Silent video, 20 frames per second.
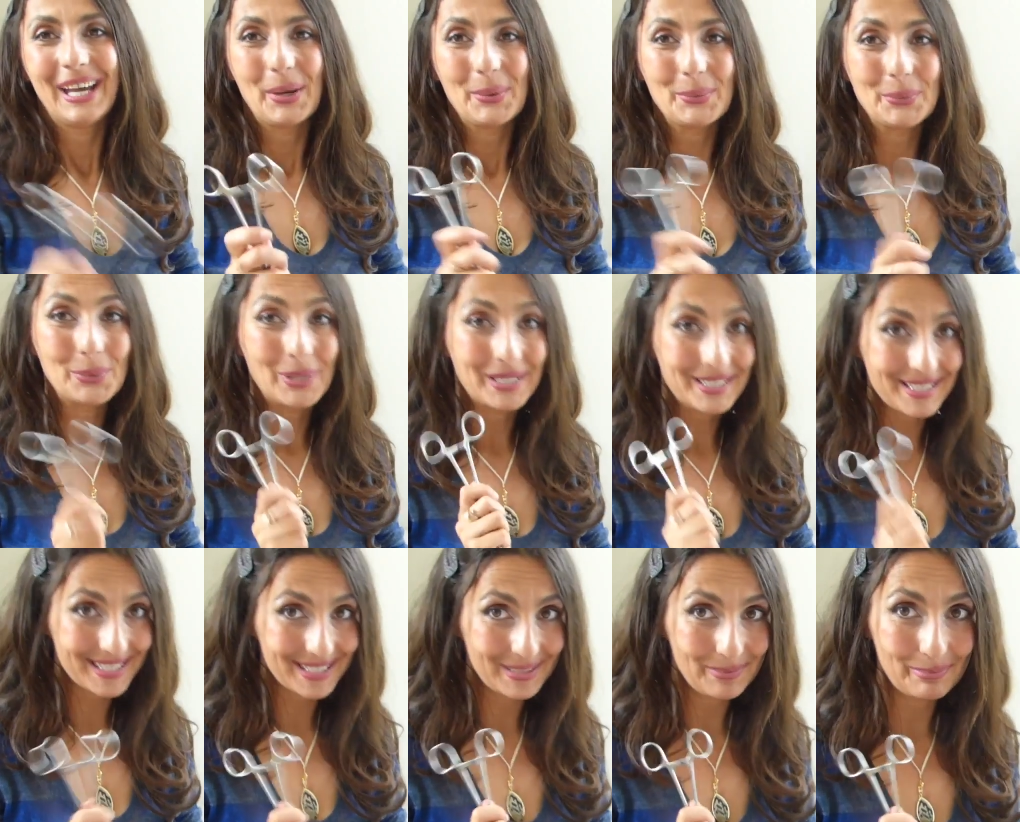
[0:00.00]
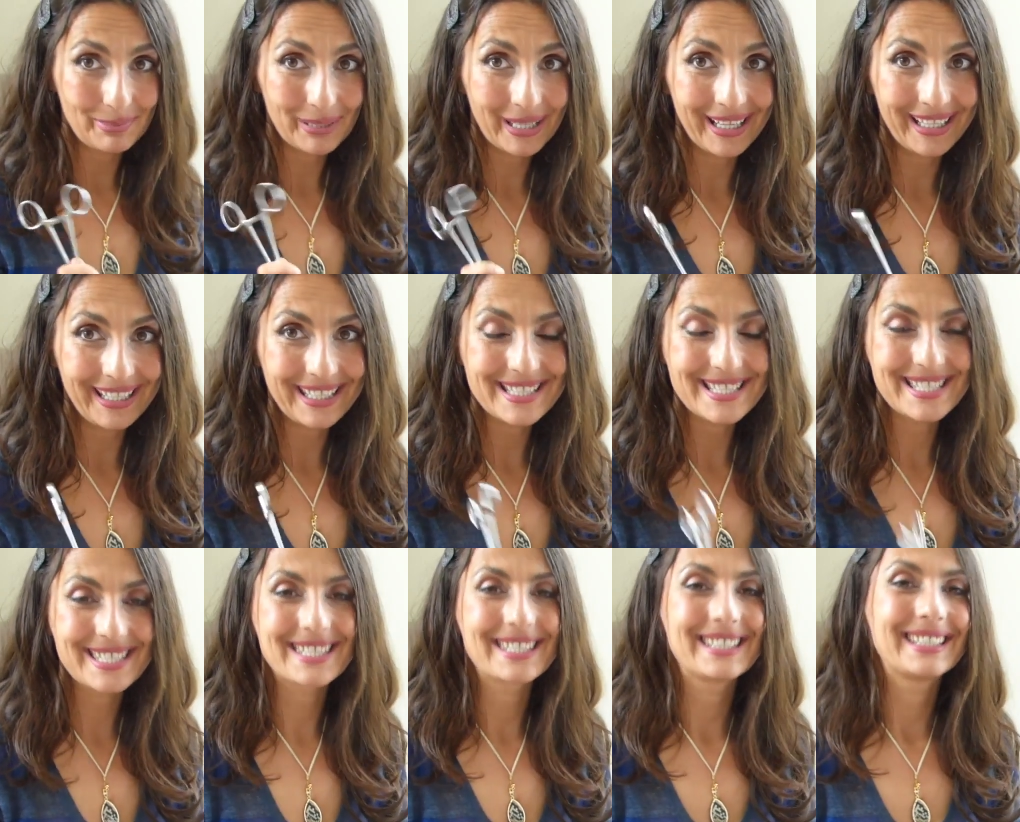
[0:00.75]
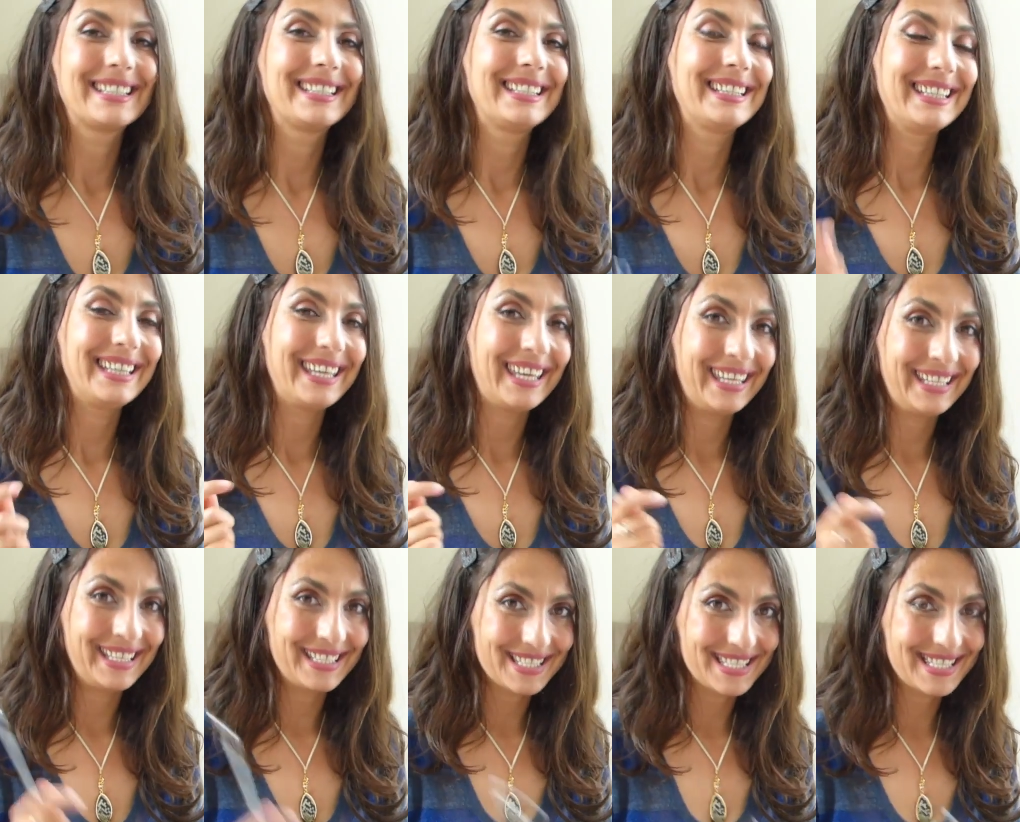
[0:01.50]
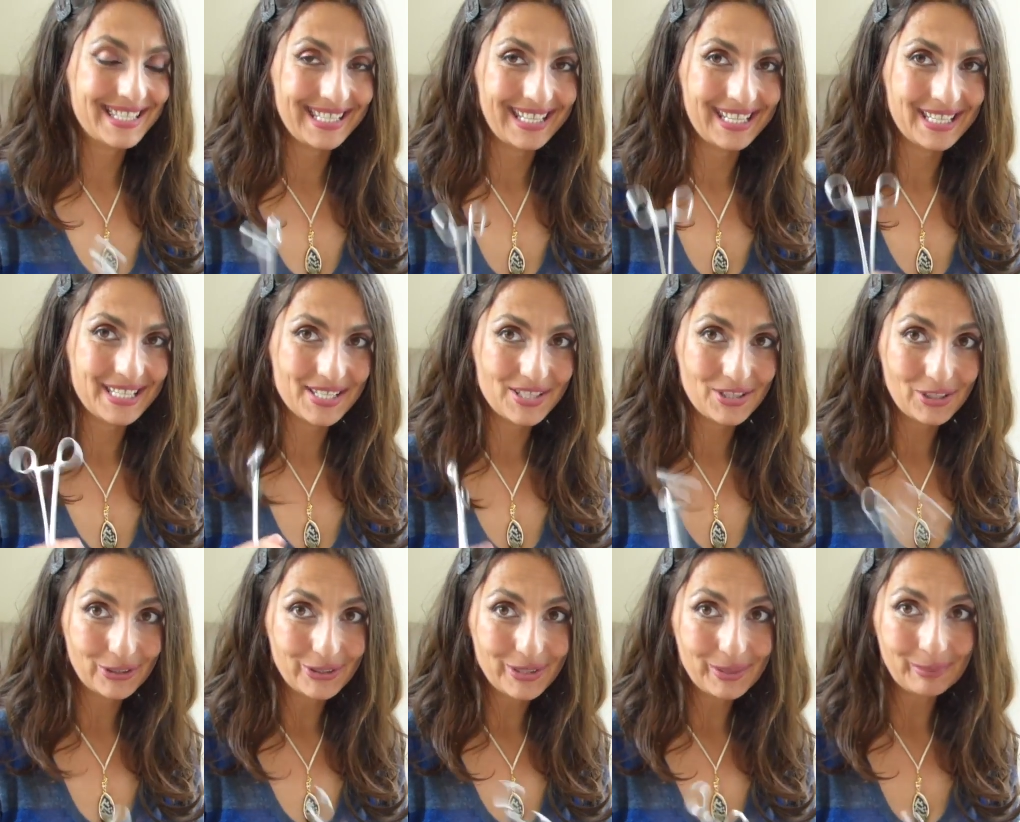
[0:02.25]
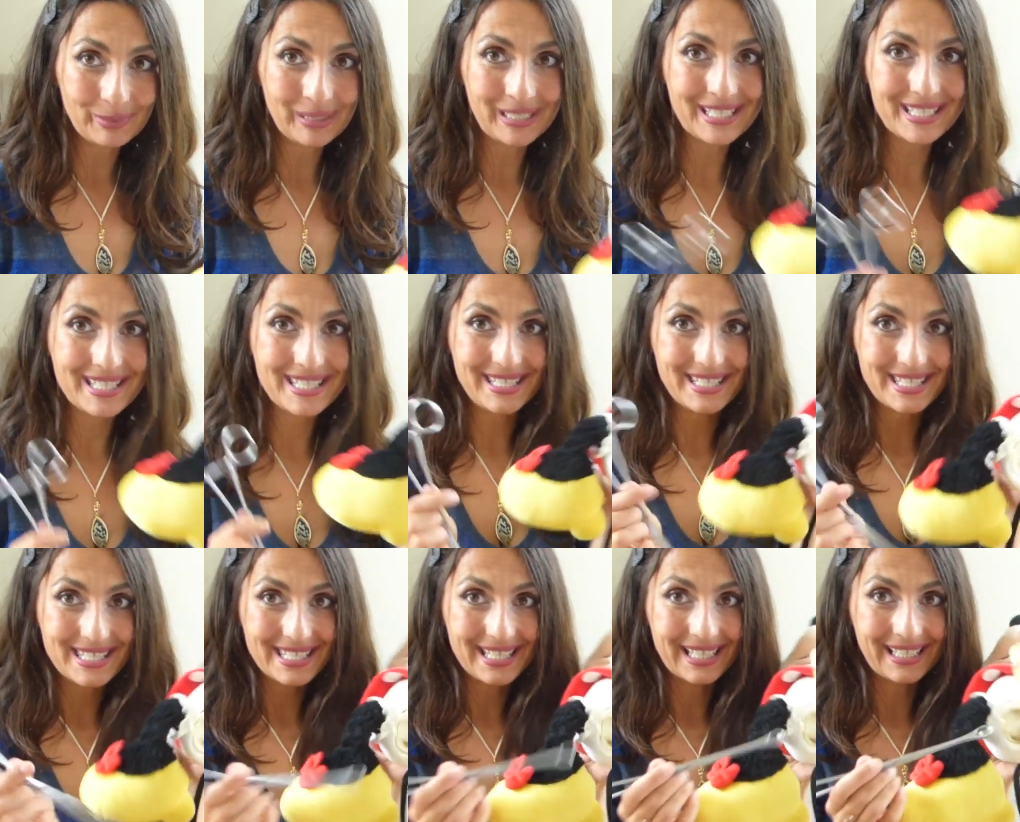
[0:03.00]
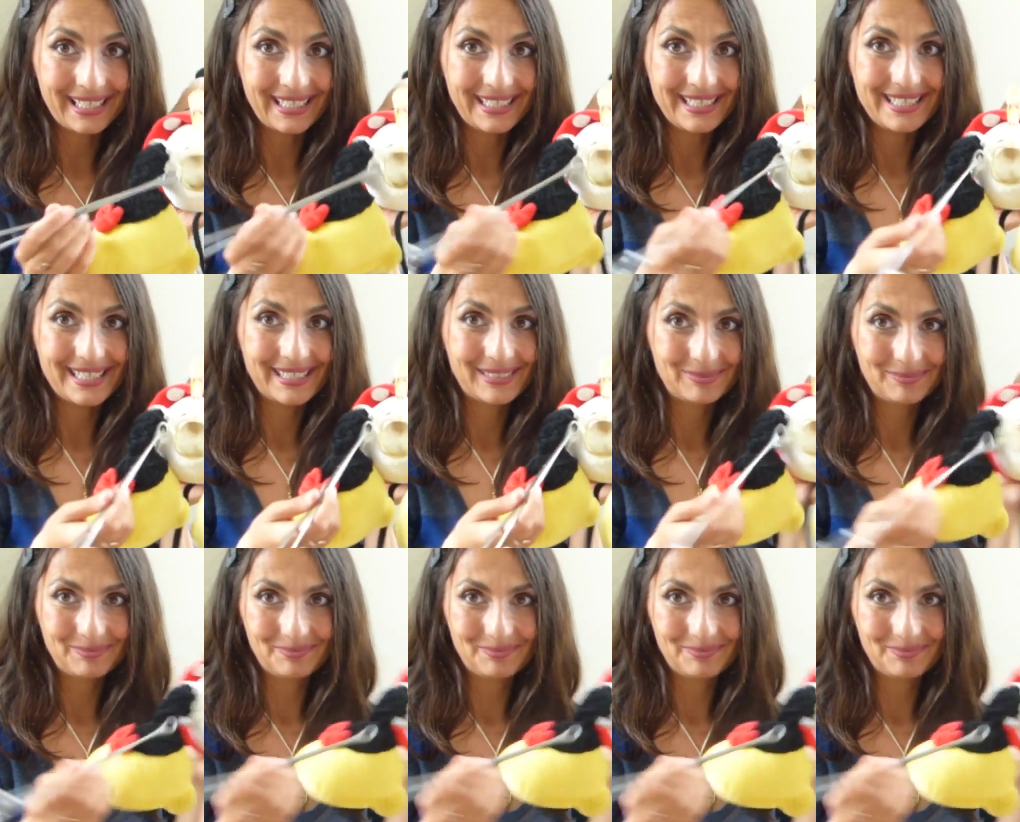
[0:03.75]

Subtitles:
Once it bites and it stays 30 minutes inside,